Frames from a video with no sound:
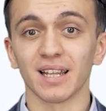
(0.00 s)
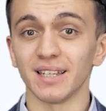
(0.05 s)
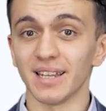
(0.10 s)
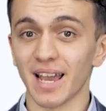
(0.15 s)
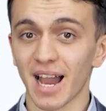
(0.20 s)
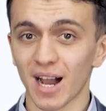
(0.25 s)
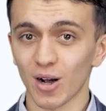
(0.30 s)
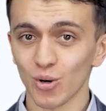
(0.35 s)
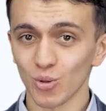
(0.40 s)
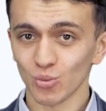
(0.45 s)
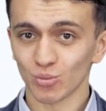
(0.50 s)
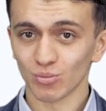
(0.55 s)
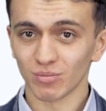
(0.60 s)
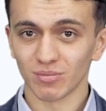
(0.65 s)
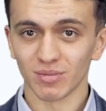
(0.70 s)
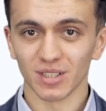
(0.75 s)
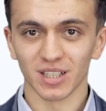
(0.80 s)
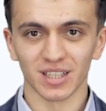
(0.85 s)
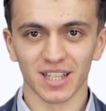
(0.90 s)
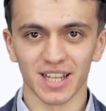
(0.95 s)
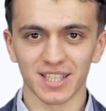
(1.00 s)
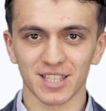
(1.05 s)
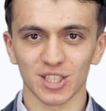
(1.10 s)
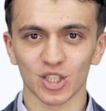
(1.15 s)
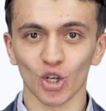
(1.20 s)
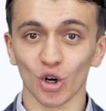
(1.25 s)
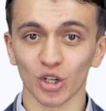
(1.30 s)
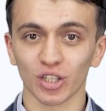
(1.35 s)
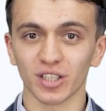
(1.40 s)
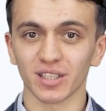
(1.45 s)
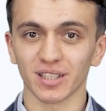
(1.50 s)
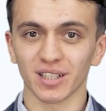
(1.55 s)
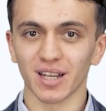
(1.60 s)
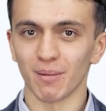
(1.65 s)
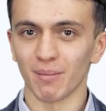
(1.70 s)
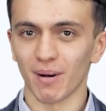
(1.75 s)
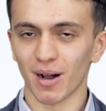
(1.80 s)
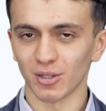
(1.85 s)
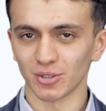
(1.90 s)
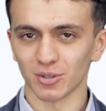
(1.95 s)
Now, let's talk
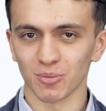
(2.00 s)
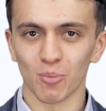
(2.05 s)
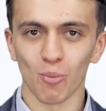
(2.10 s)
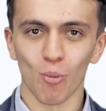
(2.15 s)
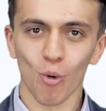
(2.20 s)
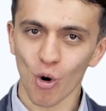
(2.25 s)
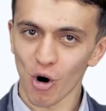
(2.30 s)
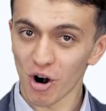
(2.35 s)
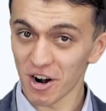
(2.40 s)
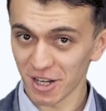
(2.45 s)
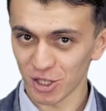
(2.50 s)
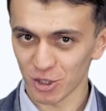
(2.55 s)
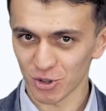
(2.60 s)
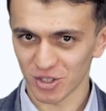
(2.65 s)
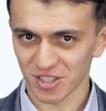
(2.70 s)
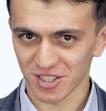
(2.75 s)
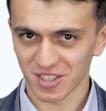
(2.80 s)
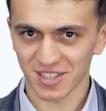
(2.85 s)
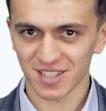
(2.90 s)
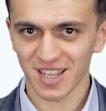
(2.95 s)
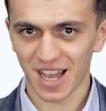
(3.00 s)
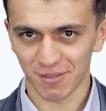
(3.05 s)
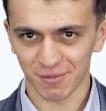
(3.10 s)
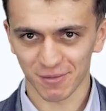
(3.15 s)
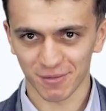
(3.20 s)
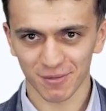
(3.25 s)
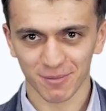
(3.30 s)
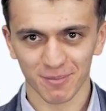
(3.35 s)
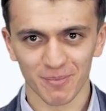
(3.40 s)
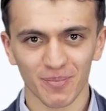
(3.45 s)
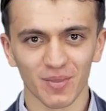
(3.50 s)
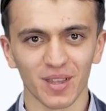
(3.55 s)
about more interesting stuff.